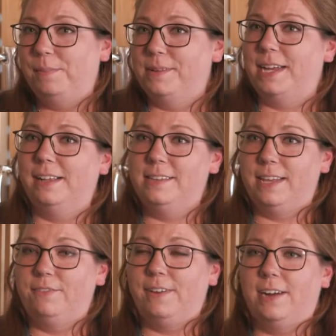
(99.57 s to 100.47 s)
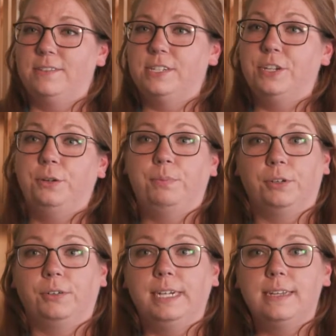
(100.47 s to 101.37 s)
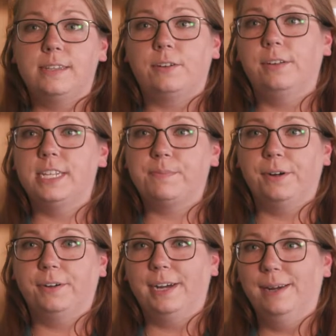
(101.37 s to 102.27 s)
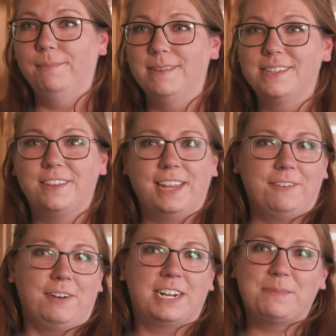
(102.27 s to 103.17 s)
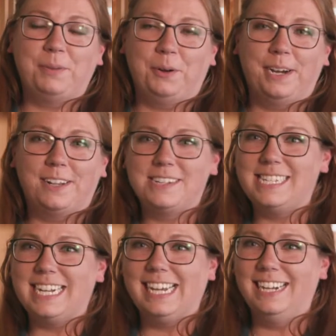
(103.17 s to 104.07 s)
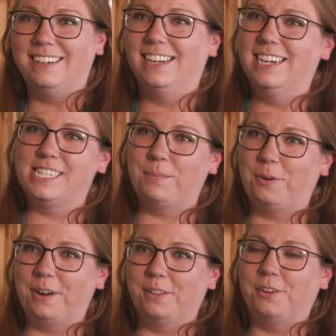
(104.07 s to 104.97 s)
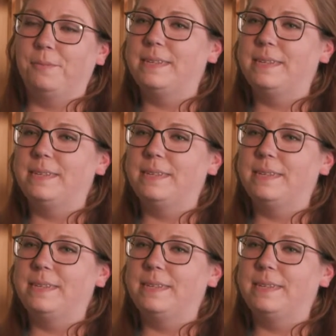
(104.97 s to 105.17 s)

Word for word: of people tell us they've found new breweries through this program, so they're exploring their city and supporting local